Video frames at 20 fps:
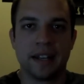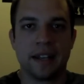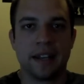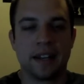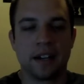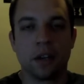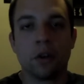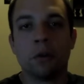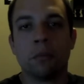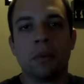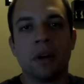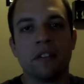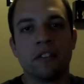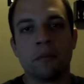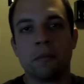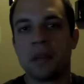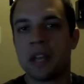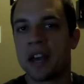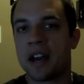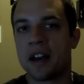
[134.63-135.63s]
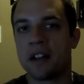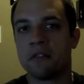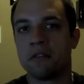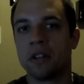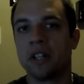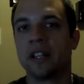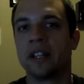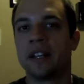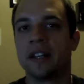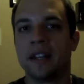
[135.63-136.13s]
and go above and beyond
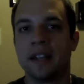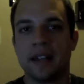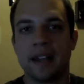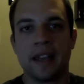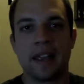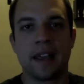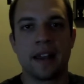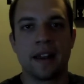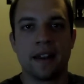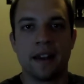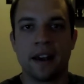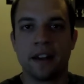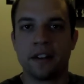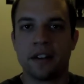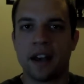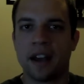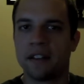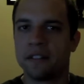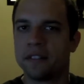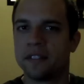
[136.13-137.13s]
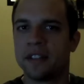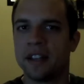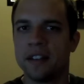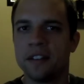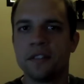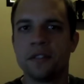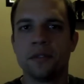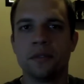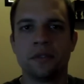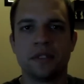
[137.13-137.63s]
really. And I I
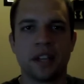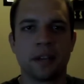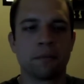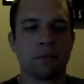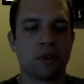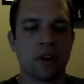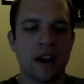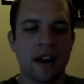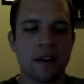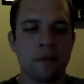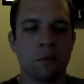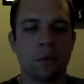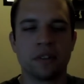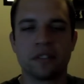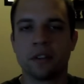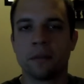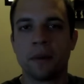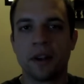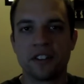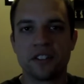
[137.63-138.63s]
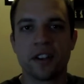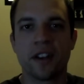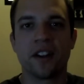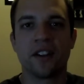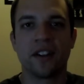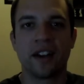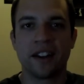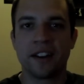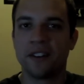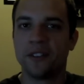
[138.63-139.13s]
tend to take pride in what's on my
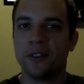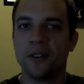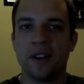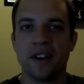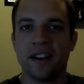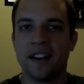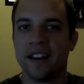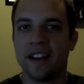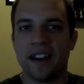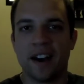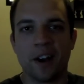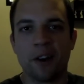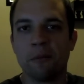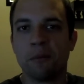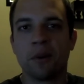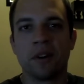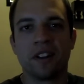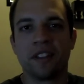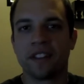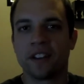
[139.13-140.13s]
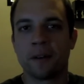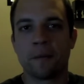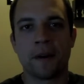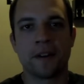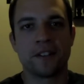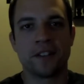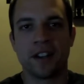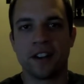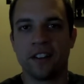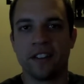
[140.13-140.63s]
channel. I don't I don't put anything on my
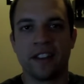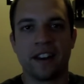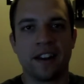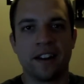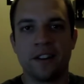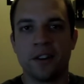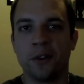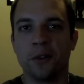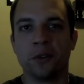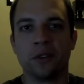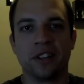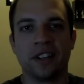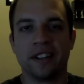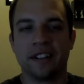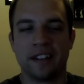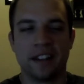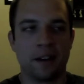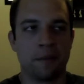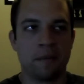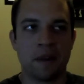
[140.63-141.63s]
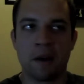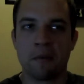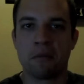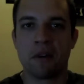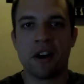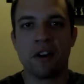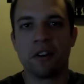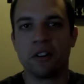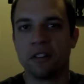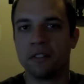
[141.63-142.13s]
channel that I don't that I'm not
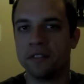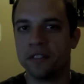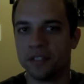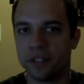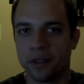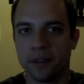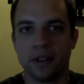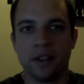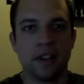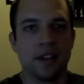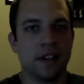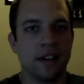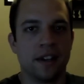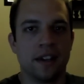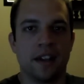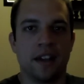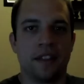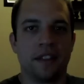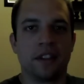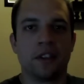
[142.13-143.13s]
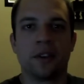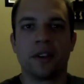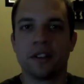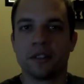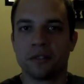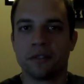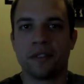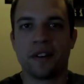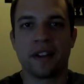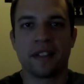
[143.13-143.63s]
proud of. So I think you
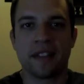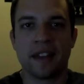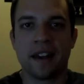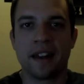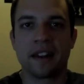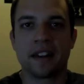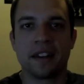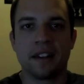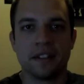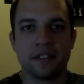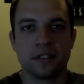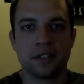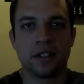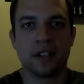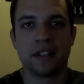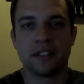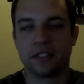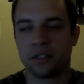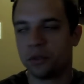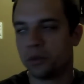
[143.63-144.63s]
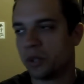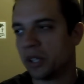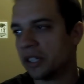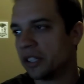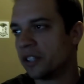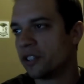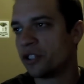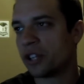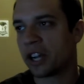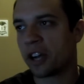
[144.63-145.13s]
guys will find that as as you
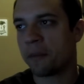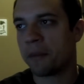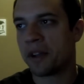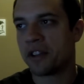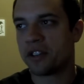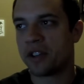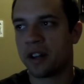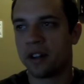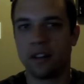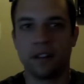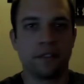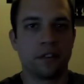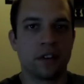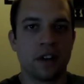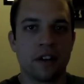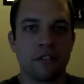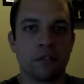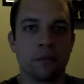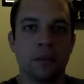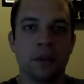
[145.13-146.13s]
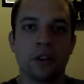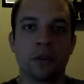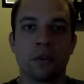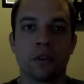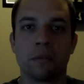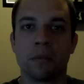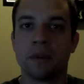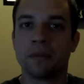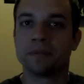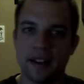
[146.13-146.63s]
uh, check out my channel if you're not familiar
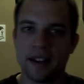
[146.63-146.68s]
with me.